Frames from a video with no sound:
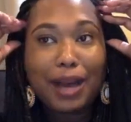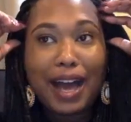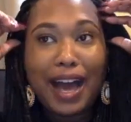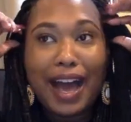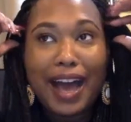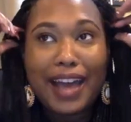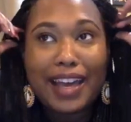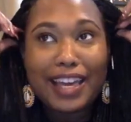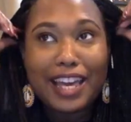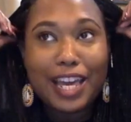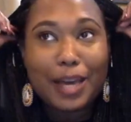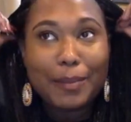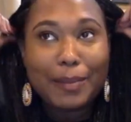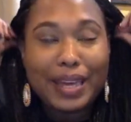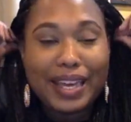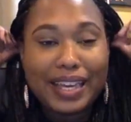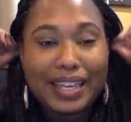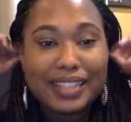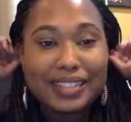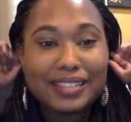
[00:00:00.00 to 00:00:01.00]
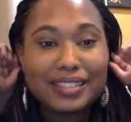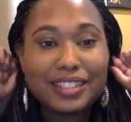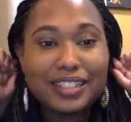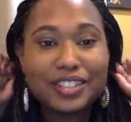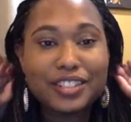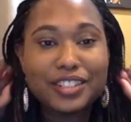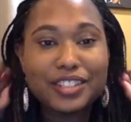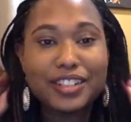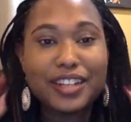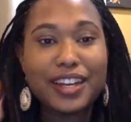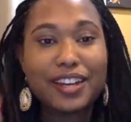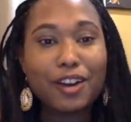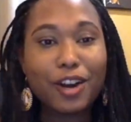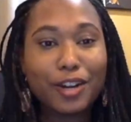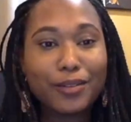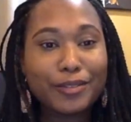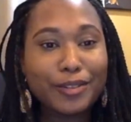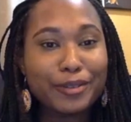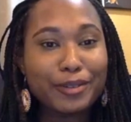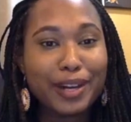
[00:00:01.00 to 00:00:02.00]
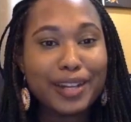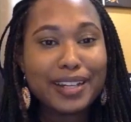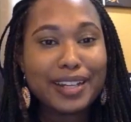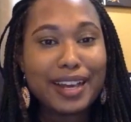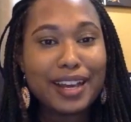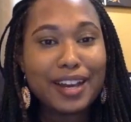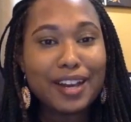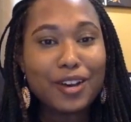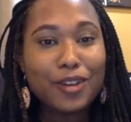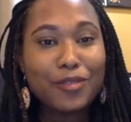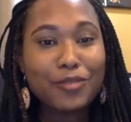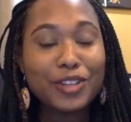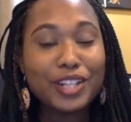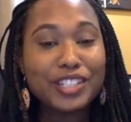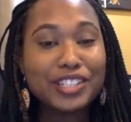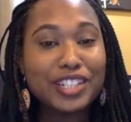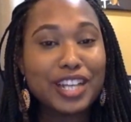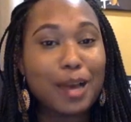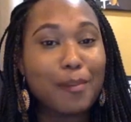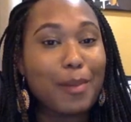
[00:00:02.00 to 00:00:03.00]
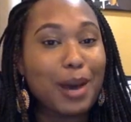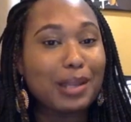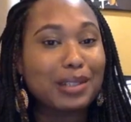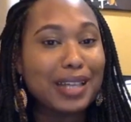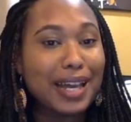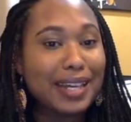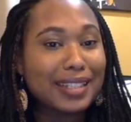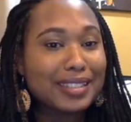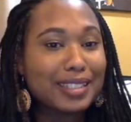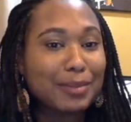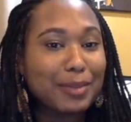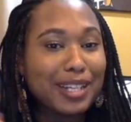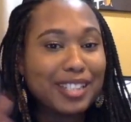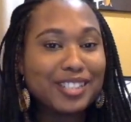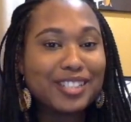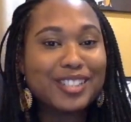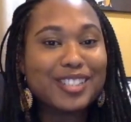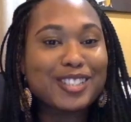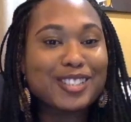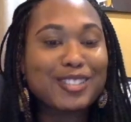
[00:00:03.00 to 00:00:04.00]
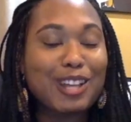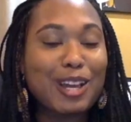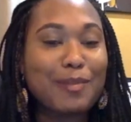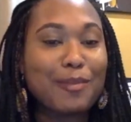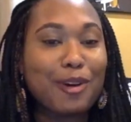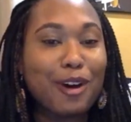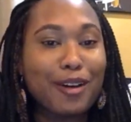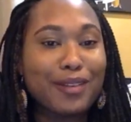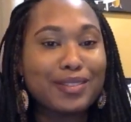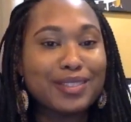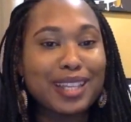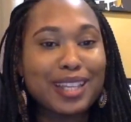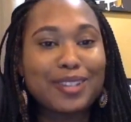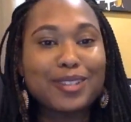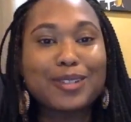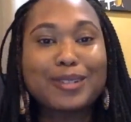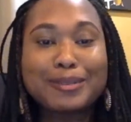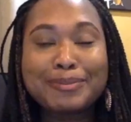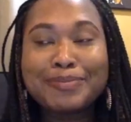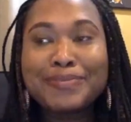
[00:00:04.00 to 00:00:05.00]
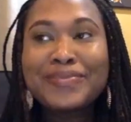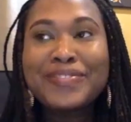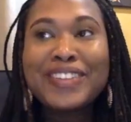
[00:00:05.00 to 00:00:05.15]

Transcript: I am a senior at Harvard right now, finishing up my last semester, so I'm off cycle.